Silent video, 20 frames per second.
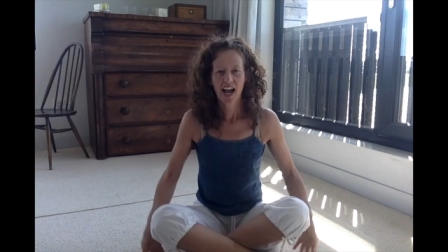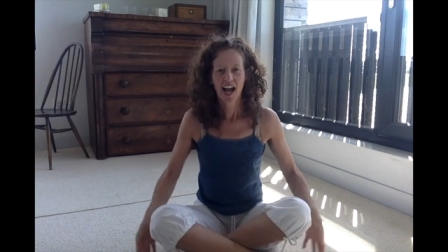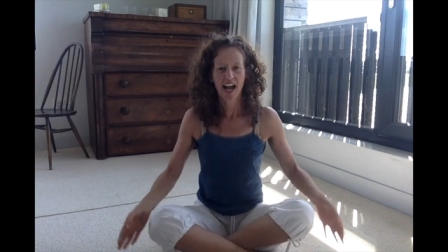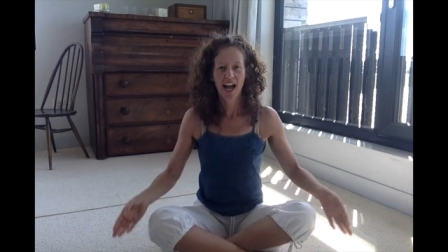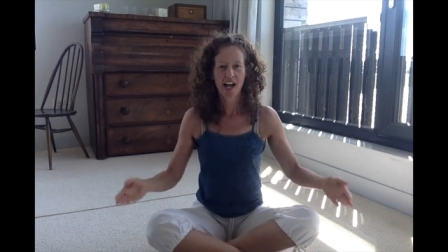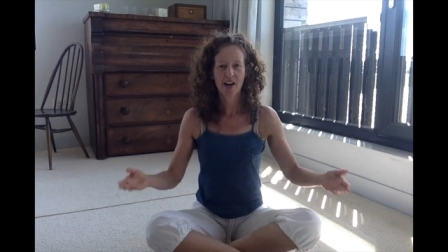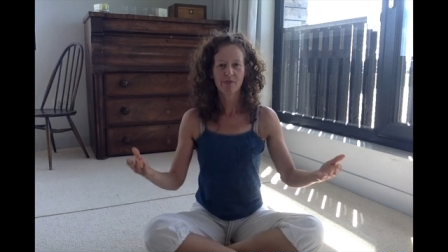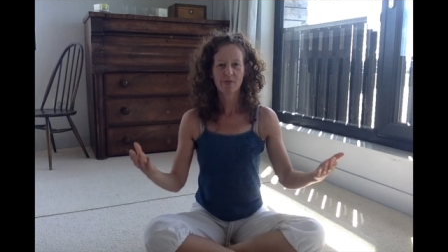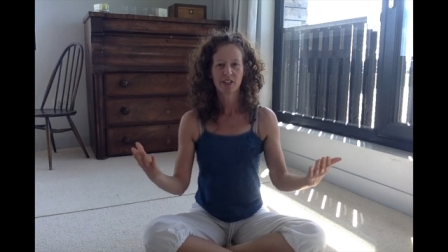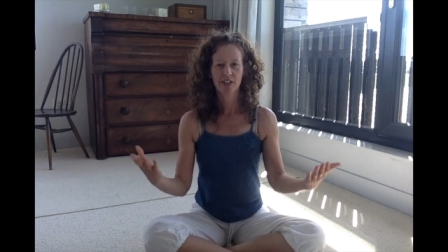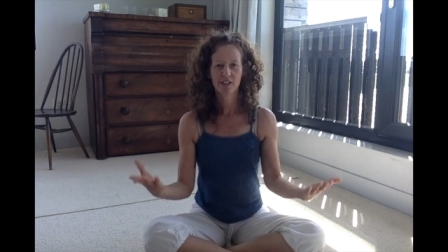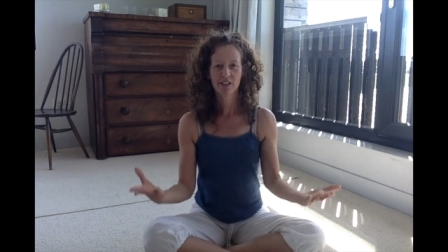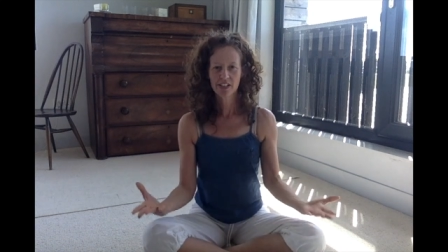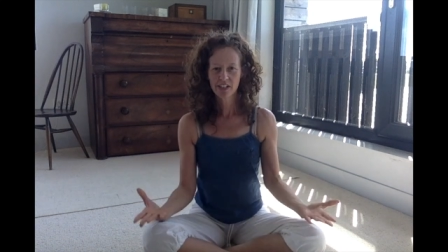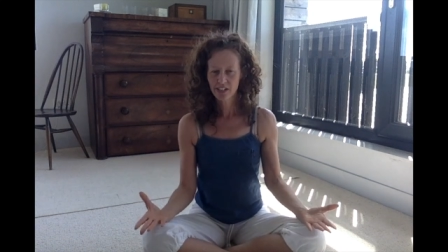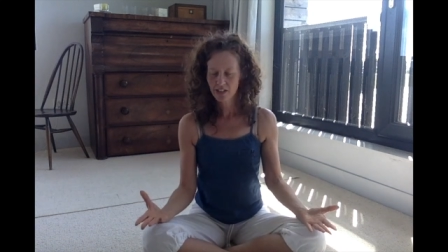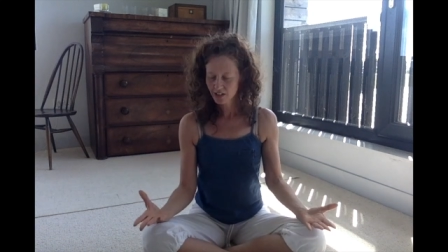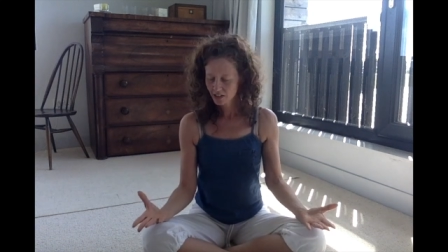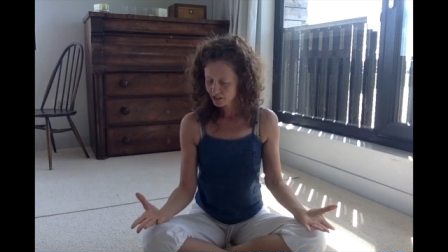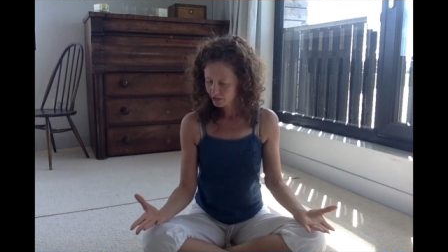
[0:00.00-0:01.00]
And we're going
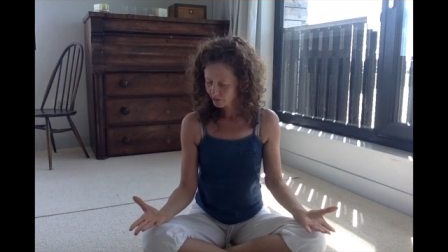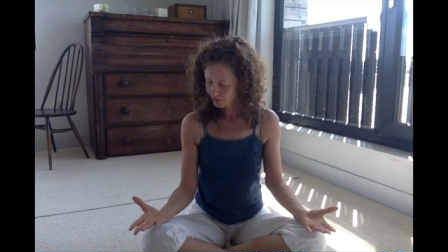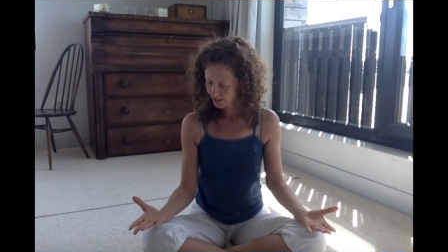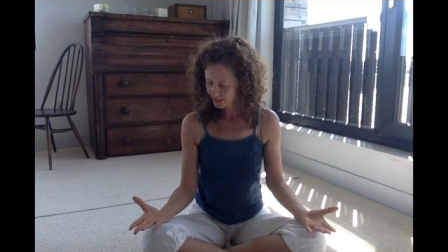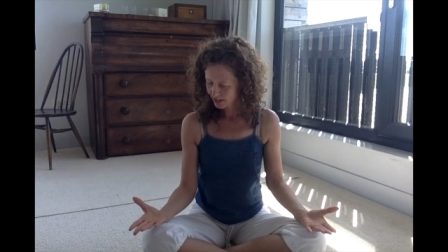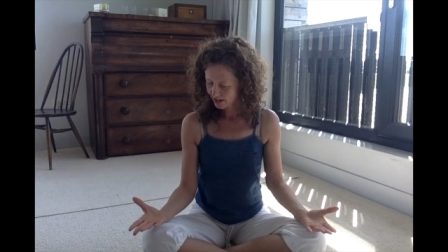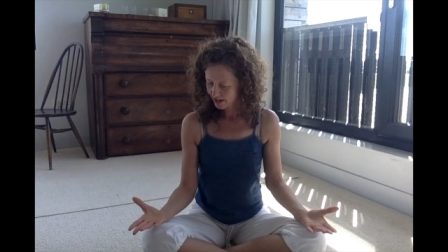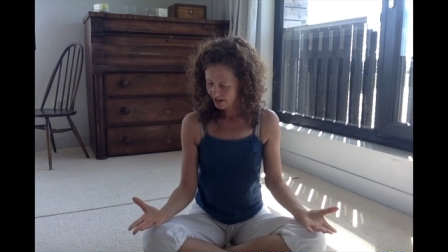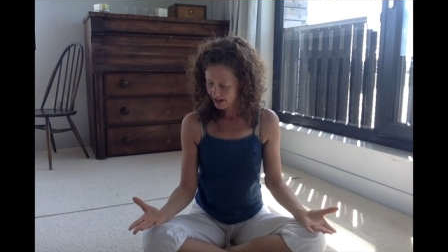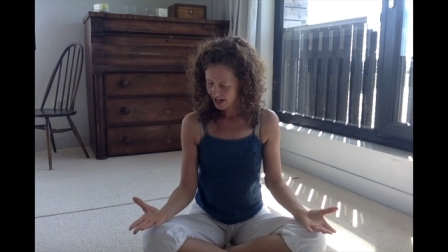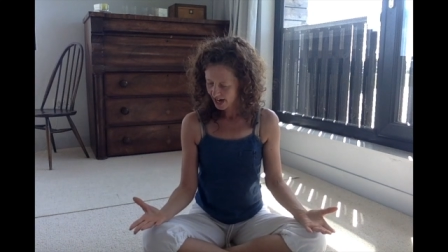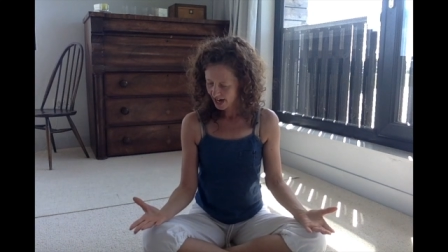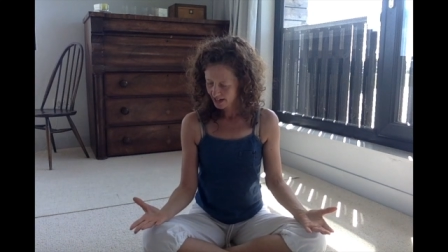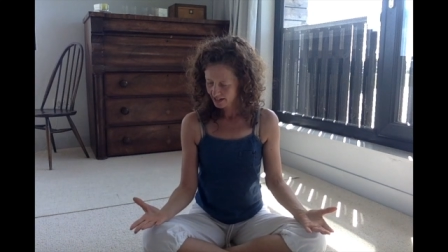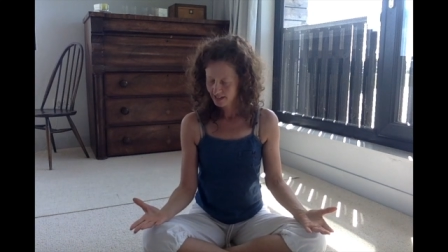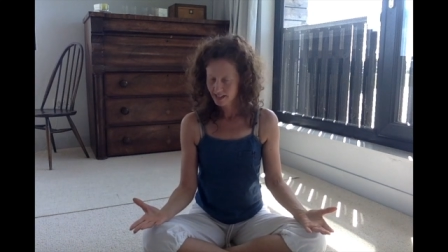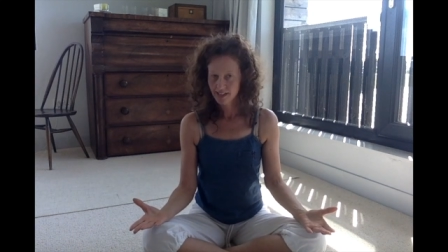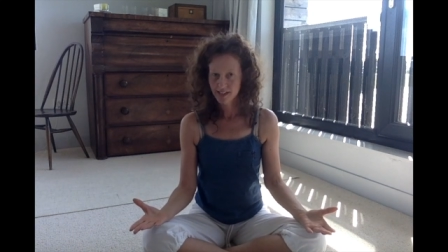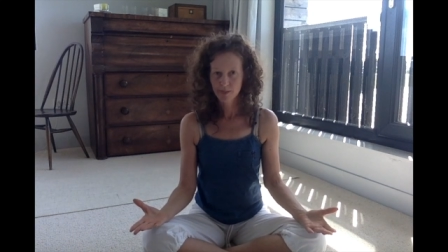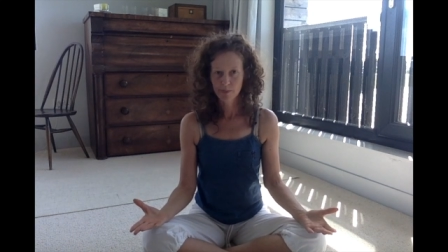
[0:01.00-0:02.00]
to do it with our
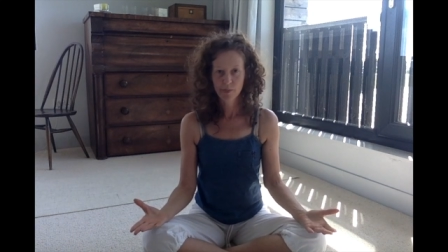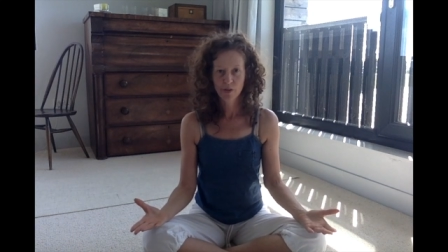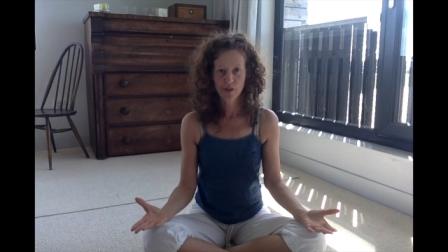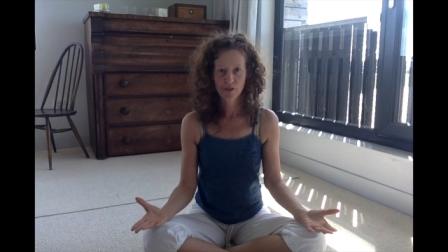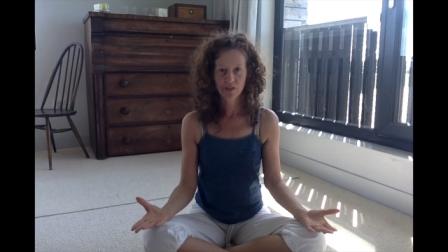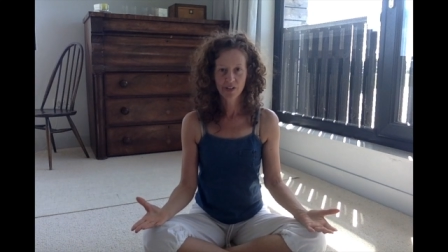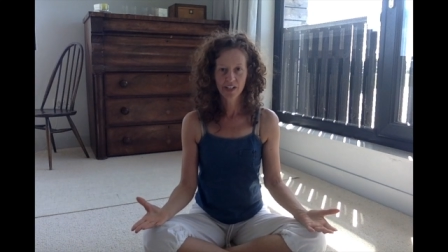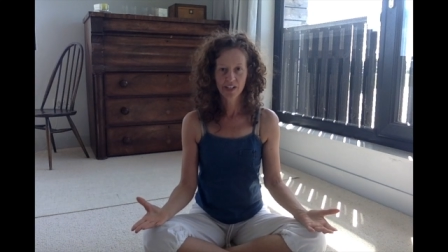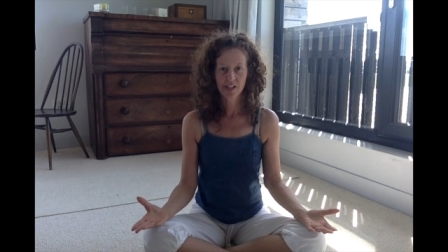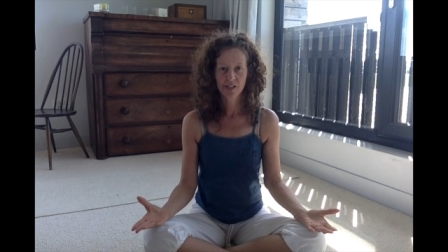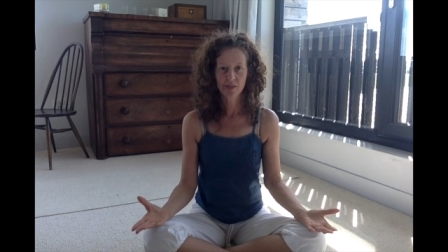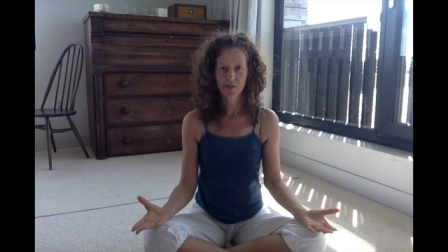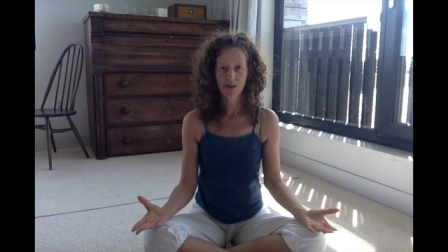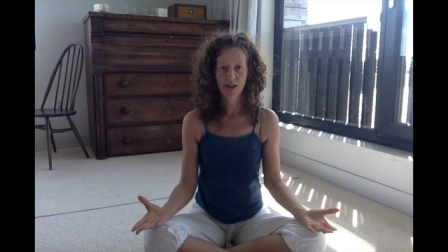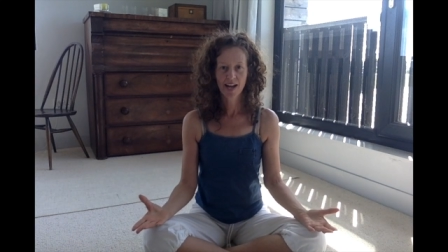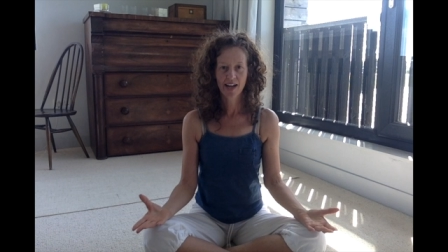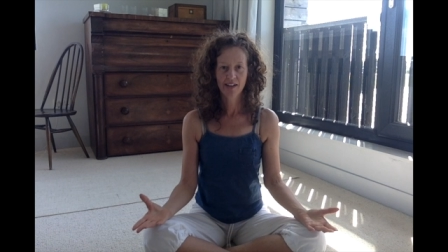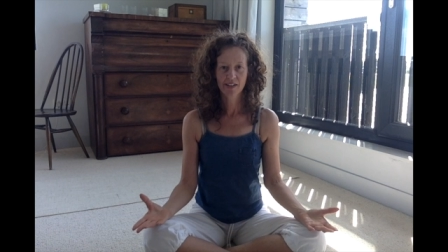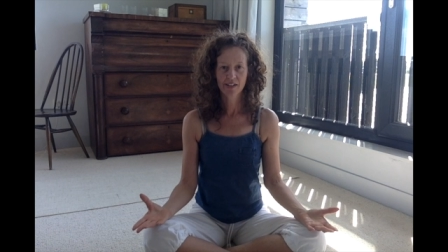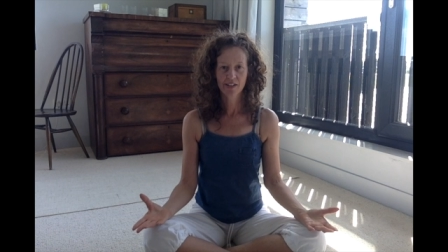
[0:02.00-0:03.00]
hands moving as well.